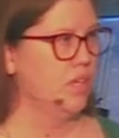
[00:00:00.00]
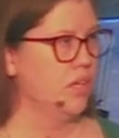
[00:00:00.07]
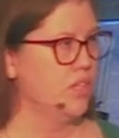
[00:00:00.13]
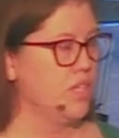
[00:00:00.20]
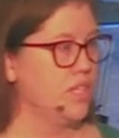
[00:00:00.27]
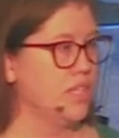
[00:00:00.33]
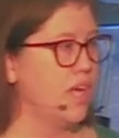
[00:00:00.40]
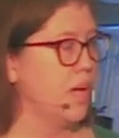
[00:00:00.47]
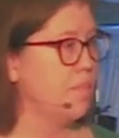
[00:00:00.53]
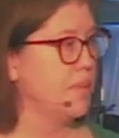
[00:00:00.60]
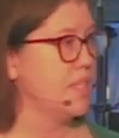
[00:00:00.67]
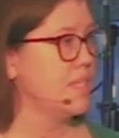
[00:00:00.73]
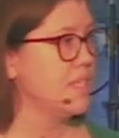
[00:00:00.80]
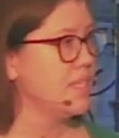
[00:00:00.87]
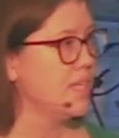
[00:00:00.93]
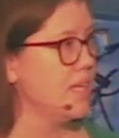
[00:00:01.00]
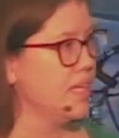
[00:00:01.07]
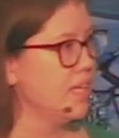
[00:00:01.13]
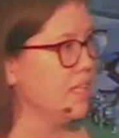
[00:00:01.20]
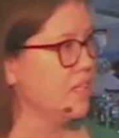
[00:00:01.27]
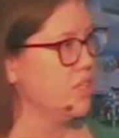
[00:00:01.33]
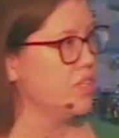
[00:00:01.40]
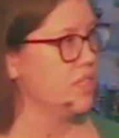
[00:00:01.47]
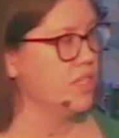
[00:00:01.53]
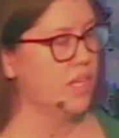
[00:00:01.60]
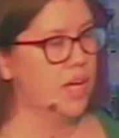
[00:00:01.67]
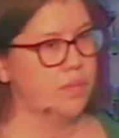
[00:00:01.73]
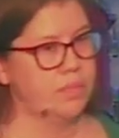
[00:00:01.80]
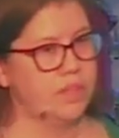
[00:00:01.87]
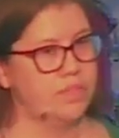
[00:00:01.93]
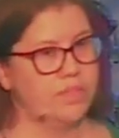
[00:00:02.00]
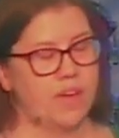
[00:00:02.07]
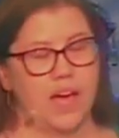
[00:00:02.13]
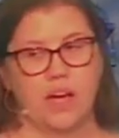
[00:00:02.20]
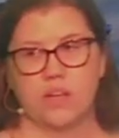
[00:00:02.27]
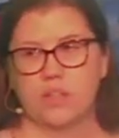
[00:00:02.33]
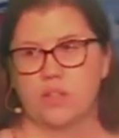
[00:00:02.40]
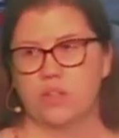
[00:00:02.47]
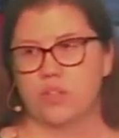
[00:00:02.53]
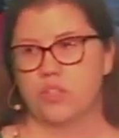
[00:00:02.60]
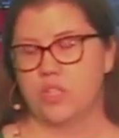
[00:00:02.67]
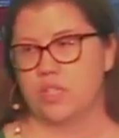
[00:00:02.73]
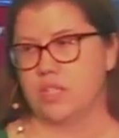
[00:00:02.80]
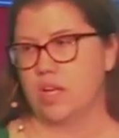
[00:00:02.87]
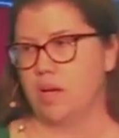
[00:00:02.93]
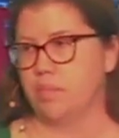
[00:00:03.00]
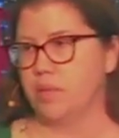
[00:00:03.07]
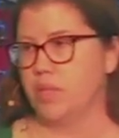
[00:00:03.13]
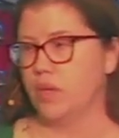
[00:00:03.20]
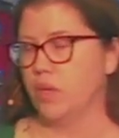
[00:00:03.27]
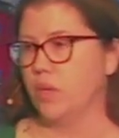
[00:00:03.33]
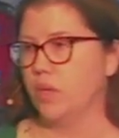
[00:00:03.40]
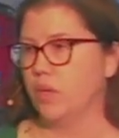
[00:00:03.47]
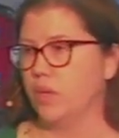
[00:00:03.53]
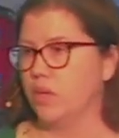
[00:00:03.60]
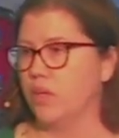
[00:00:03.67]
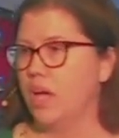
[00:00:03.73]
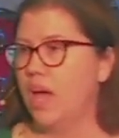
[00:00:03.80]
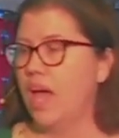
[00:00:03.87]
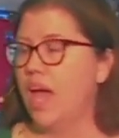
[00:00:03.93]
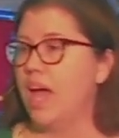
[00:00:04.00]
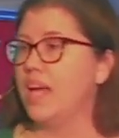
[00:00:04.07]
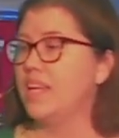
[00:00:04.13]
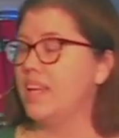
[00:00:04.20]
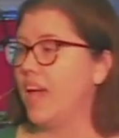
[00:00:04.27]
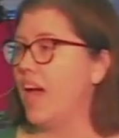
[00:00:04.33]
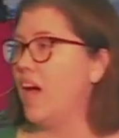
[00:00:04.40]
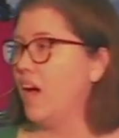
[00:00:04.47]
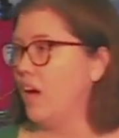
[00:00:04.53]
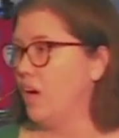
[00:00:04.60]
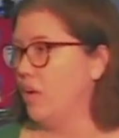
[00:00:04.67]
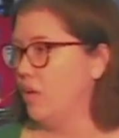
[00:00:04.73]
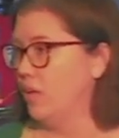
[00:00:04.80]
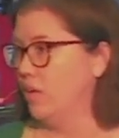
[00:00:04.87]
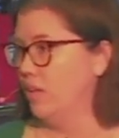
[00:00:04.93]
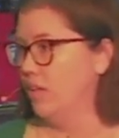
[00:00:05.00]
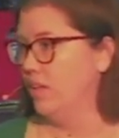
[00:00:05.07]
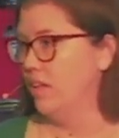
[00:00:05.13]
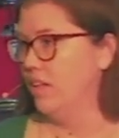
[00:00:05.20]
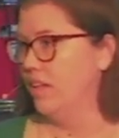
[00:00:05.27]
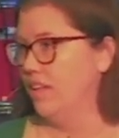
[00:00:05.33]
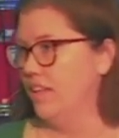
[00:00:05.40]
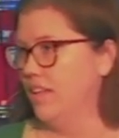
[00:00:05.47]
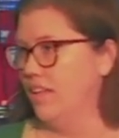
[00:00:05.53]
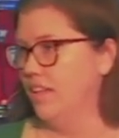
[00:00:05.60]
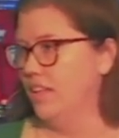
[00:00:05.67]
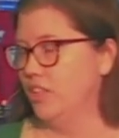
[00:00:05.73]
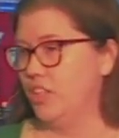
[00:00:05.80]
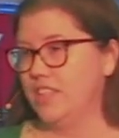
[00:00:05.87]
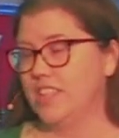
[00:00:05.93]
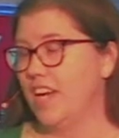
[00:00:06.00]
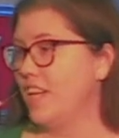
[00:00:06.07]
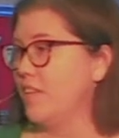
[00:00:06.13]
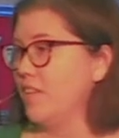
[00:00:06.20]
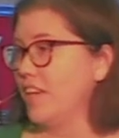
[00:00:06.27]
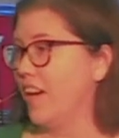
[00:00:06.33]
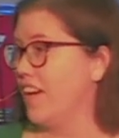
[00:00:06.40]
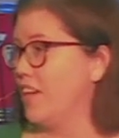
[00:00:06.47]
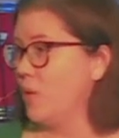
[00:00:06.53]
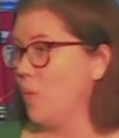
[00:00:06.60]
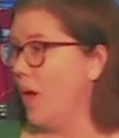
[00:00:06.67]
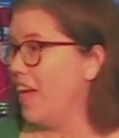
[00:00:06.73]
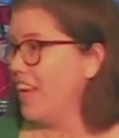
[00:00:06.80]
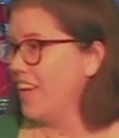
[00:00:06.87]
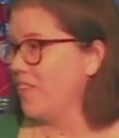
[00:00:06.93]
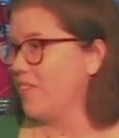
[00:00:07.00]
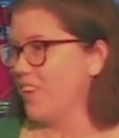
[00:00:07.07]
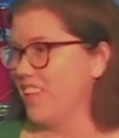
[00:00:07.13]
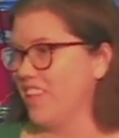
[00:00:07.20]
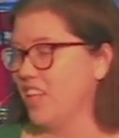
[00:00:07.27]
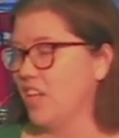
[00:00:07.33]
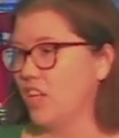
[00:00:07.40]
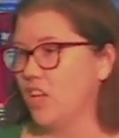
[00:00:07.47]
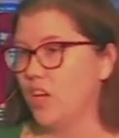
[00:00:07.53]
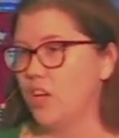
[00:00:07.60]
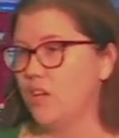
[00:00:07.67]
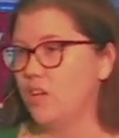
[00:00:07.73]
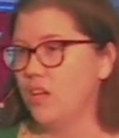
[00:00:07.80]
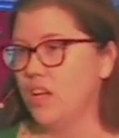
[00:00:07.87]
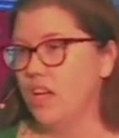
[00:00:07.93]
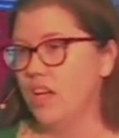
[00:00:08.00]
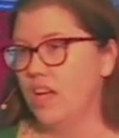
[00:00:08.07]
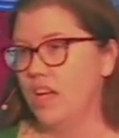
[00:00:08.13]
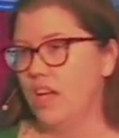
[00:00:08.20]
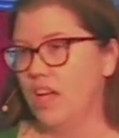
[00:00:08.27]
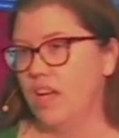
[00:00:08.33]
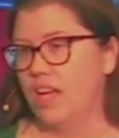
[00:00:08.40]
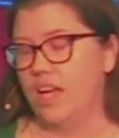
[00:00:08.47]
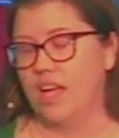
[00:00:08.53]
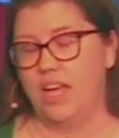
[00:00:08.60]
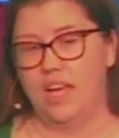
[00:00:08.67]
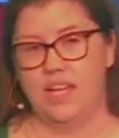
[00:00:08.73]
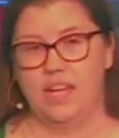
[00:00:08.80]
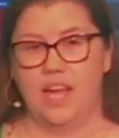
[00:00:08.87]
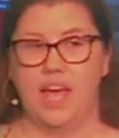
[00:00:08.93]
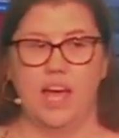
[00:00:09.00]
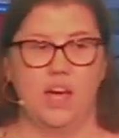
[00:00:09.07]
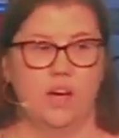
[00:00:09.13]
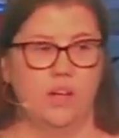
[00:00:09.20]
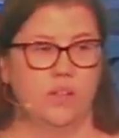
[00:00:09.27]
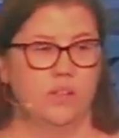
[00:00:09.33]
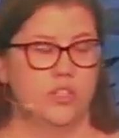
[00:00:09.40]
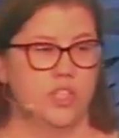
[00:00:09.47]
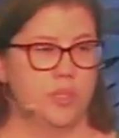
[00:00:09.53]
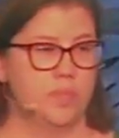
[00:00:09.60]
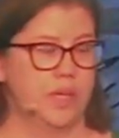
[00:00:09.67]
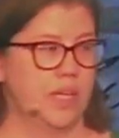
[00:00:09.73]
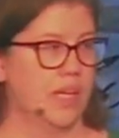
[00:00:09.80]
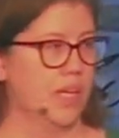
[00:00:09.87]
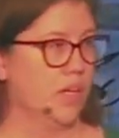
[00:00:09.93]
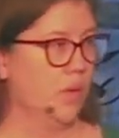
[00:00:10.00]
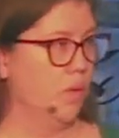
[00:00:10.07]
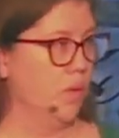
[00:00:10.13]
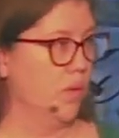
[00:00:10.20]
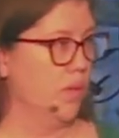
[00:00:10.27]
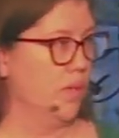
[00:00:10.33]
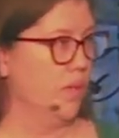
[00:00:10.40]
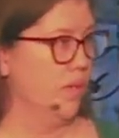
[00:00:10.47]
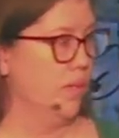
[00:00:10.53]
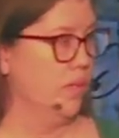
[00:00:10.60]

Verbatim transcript: She's not been seen, she's not been valued, she's not been heard, and now she's not even gotten a wedding, really, you know? And now she's being ignored